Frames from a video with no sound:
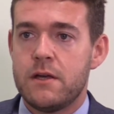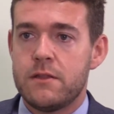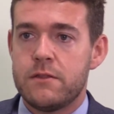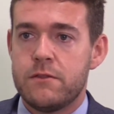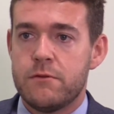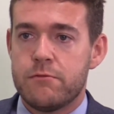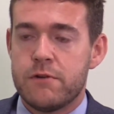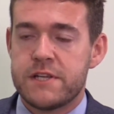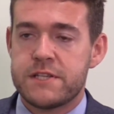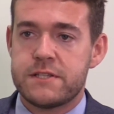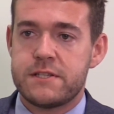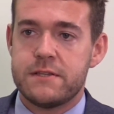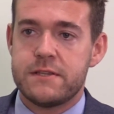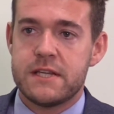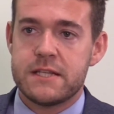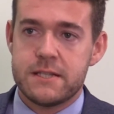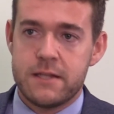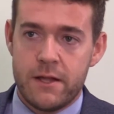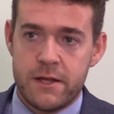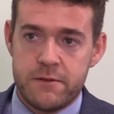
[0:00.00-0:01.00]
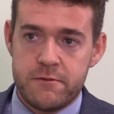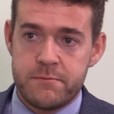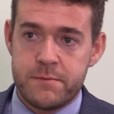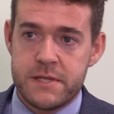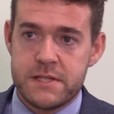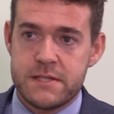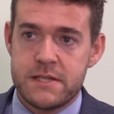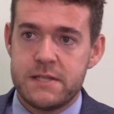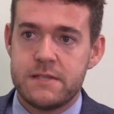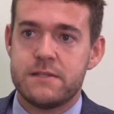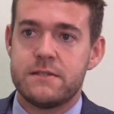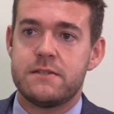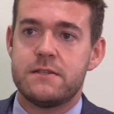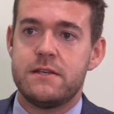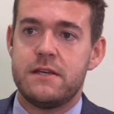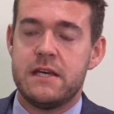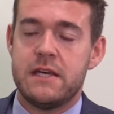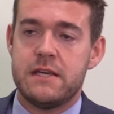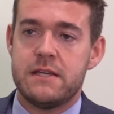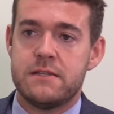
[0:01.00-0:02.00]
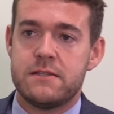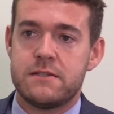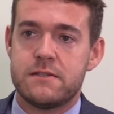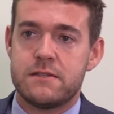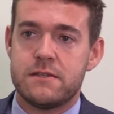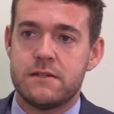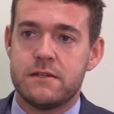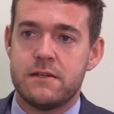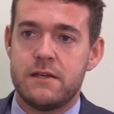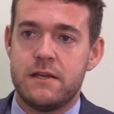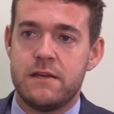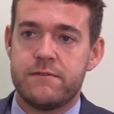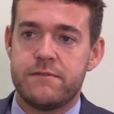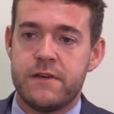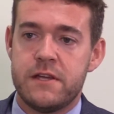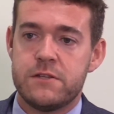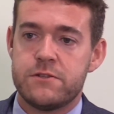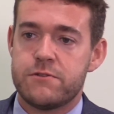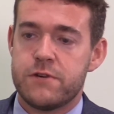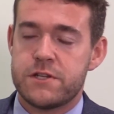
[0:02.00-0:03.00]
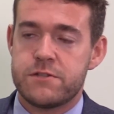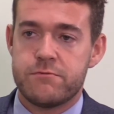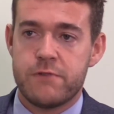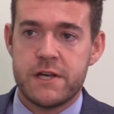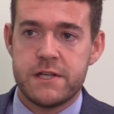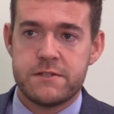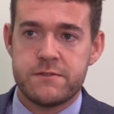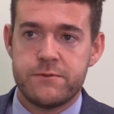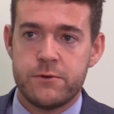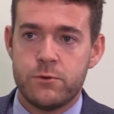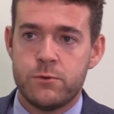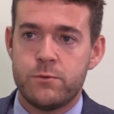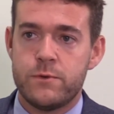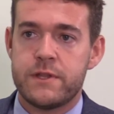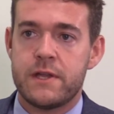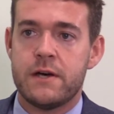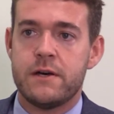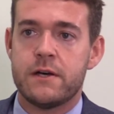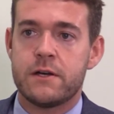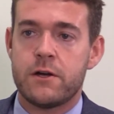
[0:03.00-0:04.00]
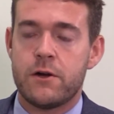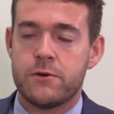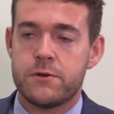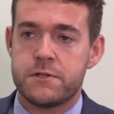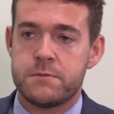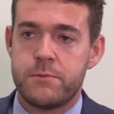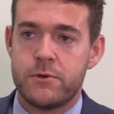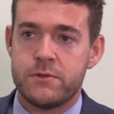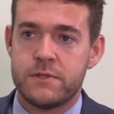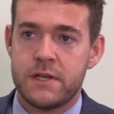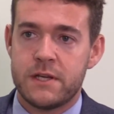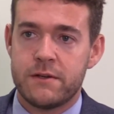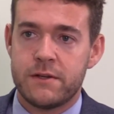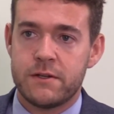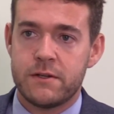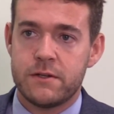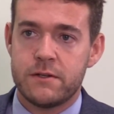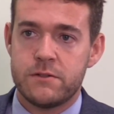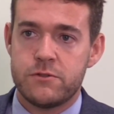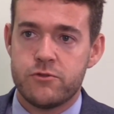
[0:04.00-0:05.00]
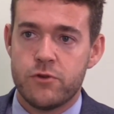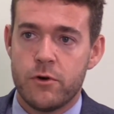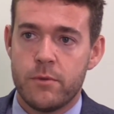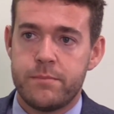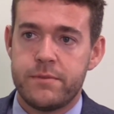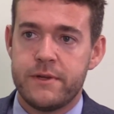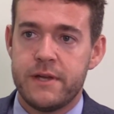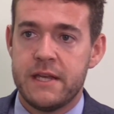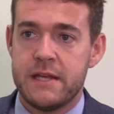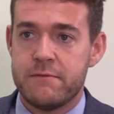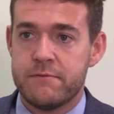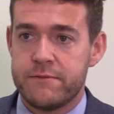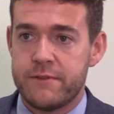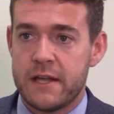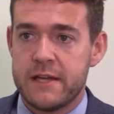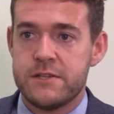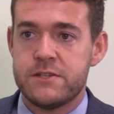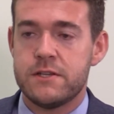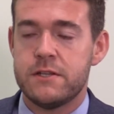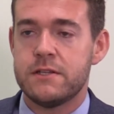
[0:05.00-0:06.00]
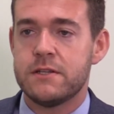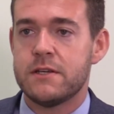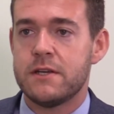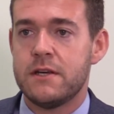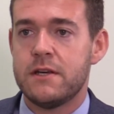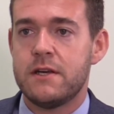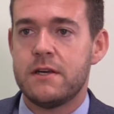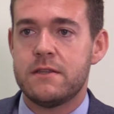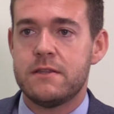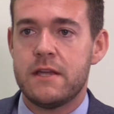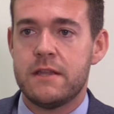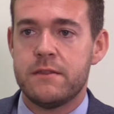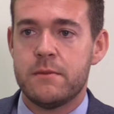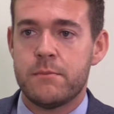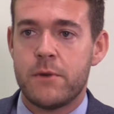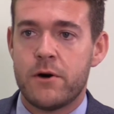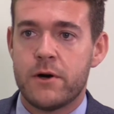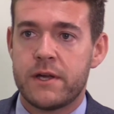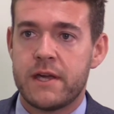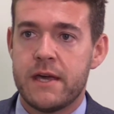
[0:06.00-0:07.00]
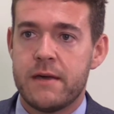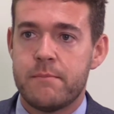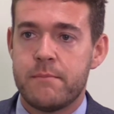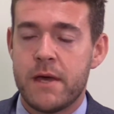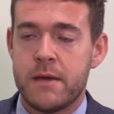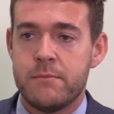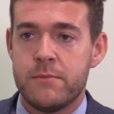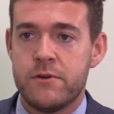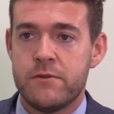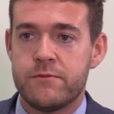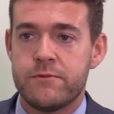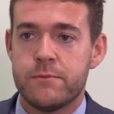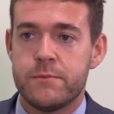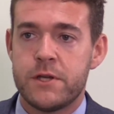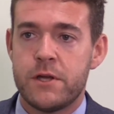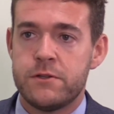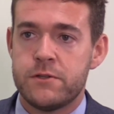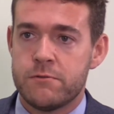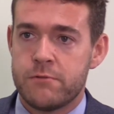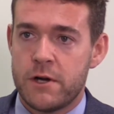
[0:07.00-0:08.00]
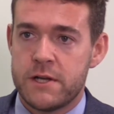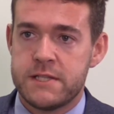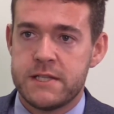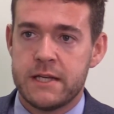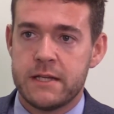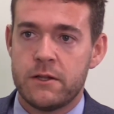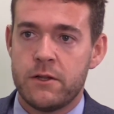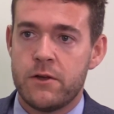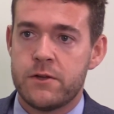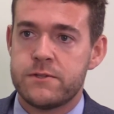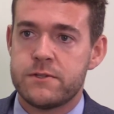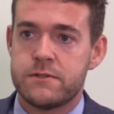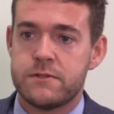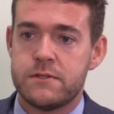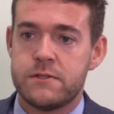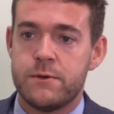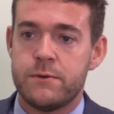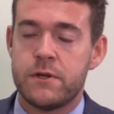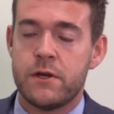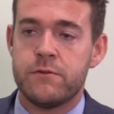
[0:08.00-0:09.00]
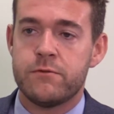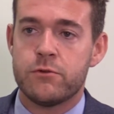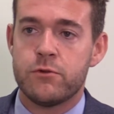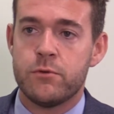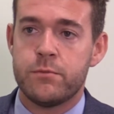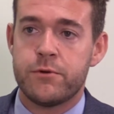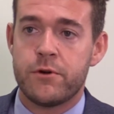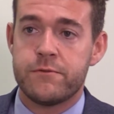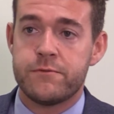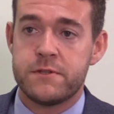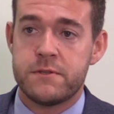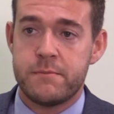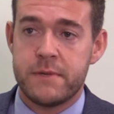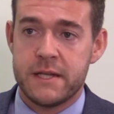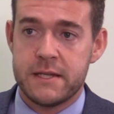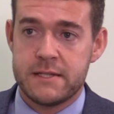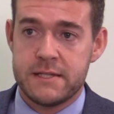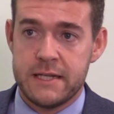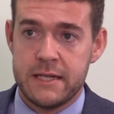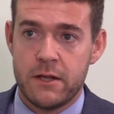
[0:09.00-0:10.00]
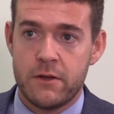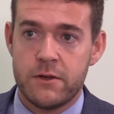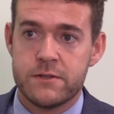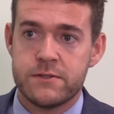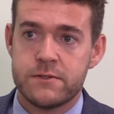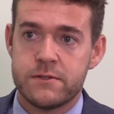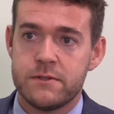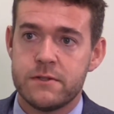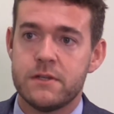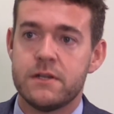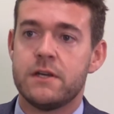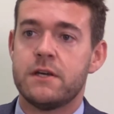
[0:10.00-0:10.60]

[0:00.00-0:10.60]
The risk to this line of business is if interest rates fall without a corresponding drop in inflation, then the market may move from an underwriting loss to an overall profitability loss.